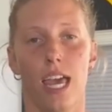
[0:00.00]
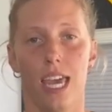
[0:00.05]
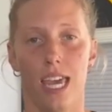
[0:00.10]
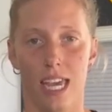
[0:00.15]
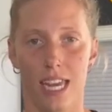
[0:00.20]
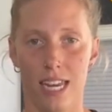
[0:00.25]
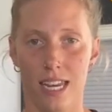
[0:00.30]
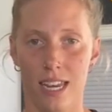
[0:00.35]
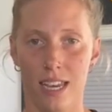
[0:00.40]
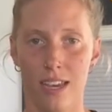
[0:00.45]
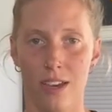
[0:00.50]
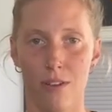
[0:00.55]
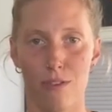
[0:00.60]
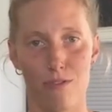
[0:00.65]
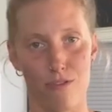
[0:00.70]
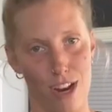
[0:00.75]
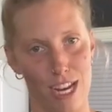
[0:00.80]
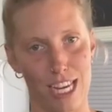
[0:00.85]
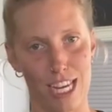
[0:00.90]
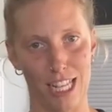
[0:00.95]
In
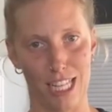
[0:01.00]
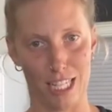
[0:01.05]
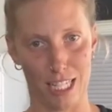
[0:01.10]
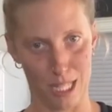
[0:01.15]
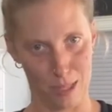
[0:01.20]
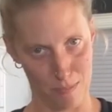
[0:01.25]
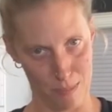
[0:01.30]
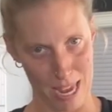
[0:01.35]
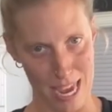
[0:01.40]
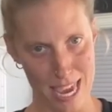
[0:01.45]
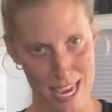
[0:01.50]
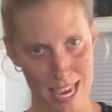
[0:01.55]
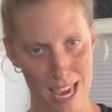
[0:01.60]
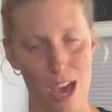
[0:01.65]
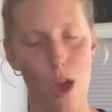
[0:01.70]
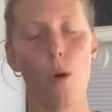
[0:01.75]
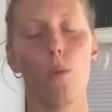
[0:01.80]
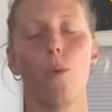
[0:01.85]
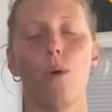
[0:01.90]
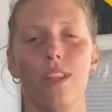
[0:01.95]
regular speak,
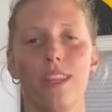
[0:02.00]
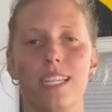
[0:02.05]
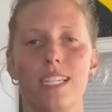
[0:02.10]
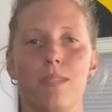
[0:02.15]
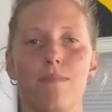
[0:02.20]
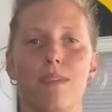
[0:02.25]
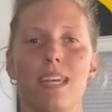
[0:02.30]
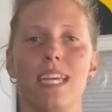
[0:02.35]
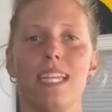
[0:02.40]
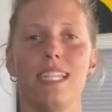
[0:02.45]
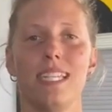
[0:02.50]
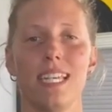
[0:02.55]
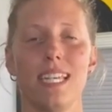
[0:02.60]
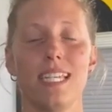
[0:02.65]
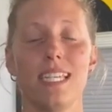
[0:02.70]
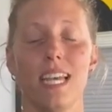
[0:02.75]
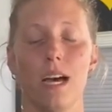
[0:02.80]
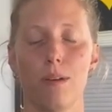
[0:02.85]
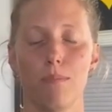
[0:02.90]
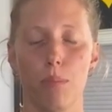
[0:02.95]
what this means
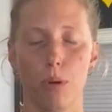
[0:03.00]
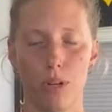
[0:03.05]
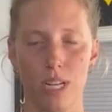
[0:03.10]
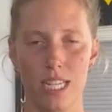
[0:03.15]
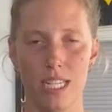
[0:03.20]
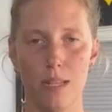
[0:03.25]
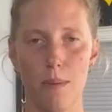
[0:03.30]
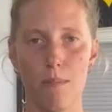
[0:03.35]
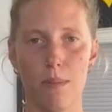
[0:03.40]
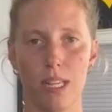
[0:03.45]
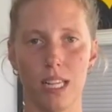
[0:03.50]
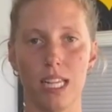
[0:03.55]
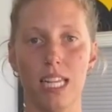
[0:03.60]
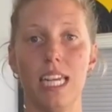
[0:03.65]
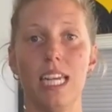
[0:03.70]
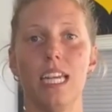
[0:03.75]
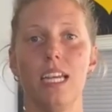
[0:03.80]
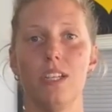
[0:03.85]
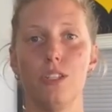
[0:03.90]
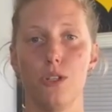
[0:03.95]
is our body's
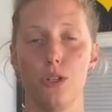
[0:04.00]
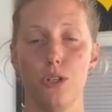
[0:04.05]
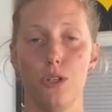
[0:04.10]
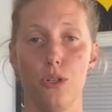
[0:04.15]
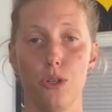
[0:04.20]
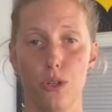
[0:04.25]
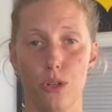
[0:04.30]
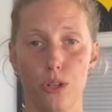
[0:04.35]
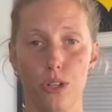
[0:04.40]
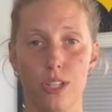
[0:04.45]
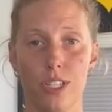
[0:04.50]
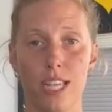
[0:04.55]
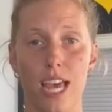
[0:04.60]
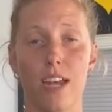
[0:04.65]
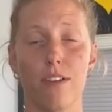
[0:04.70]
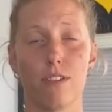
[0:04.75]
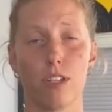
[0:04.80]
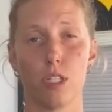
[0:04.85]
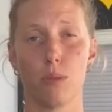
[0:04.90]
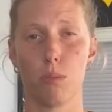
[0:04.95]
ability to use
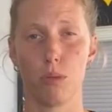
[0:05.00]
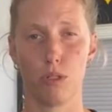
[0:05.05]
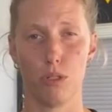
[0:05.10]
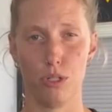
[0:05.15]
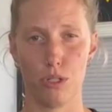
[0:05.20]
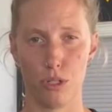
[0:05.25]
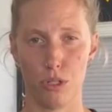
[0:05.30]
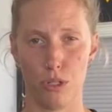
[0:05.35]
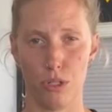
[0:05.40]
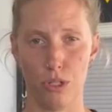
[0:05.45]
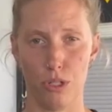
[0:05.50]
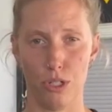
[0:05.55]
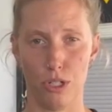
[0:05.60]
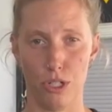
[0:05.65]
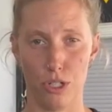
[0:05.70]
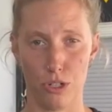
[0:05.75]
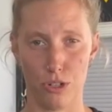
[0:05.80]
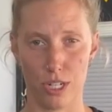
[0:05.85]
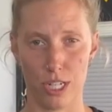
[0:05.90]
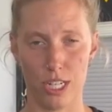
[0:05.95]
and respond to
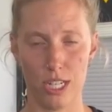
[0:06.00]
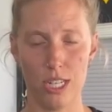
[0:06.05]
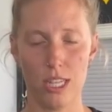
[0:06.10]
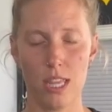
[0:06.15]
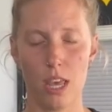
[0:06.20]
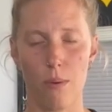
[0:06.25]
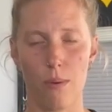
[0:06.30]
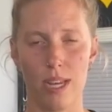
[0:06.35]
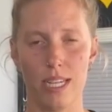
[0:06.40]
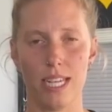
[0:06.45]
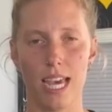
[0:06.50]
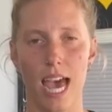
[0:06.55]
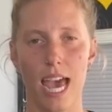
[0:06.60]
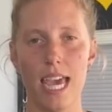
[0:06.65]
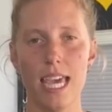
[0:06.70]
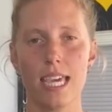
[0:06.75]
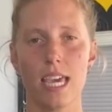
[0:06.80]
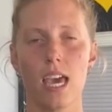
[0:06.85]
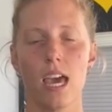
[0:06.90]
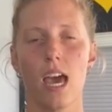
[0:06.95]
nutrition that we
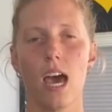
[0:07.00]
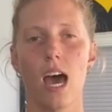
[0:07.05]
take